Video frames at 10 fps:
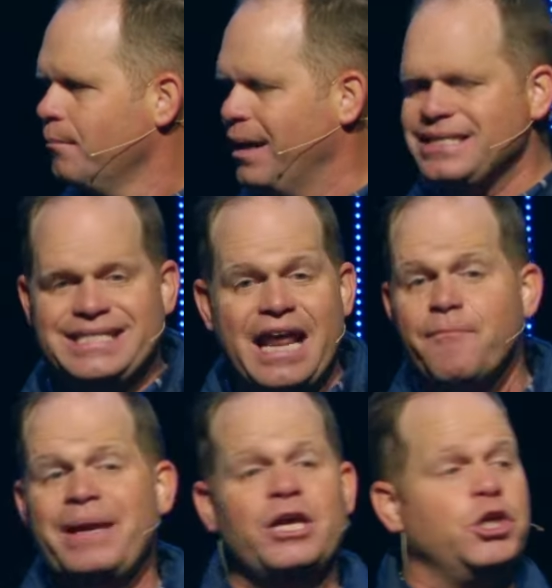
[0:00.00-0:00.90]
But instead
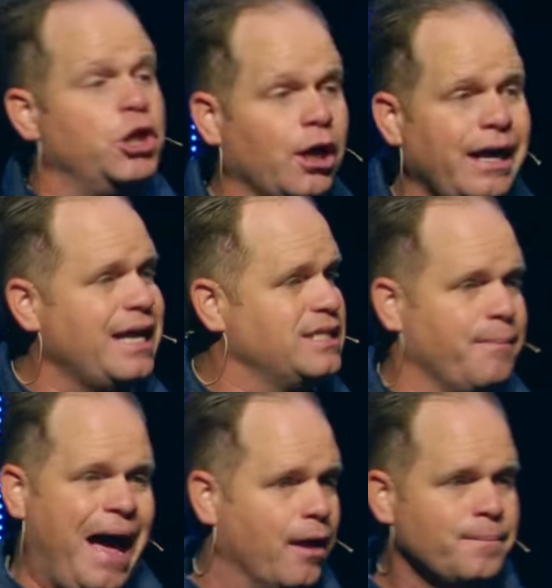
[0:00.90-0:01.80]
of being curious
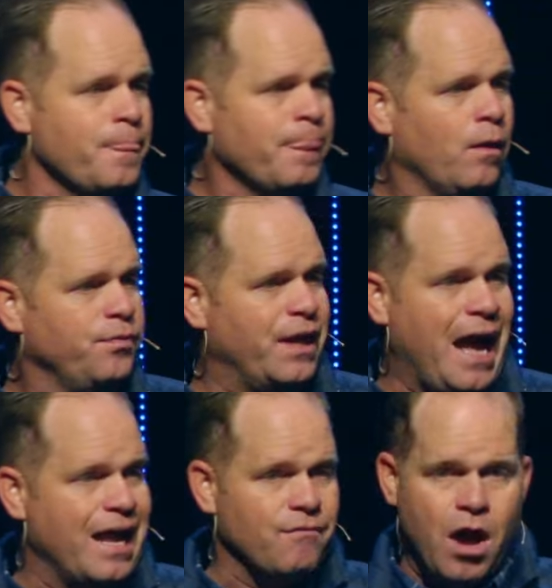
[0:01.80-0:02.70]
about the
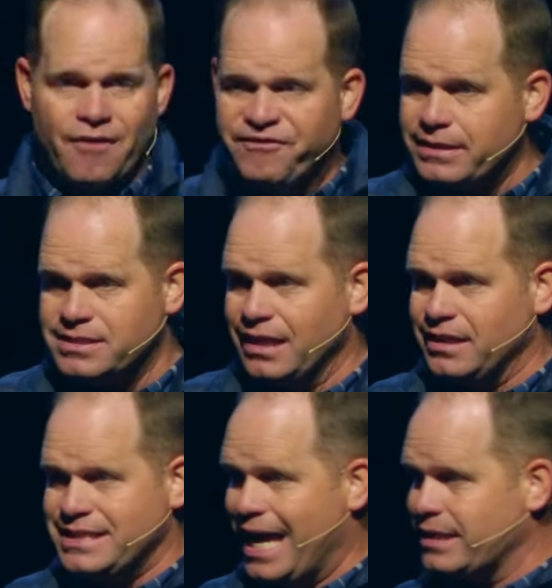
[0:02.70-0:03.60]
kind of offense that
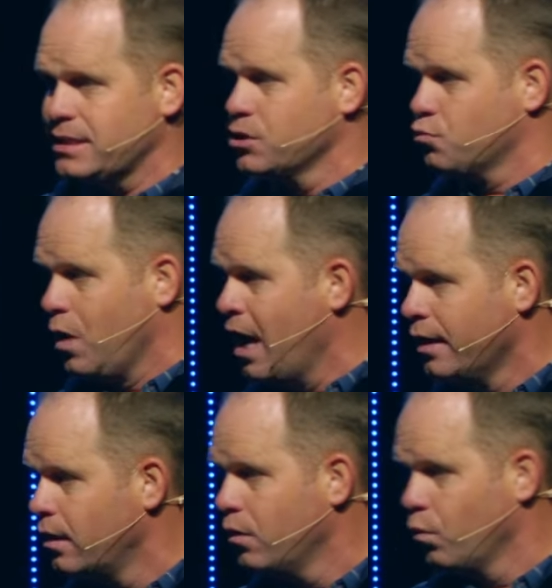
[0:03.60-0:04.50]
the Texans run,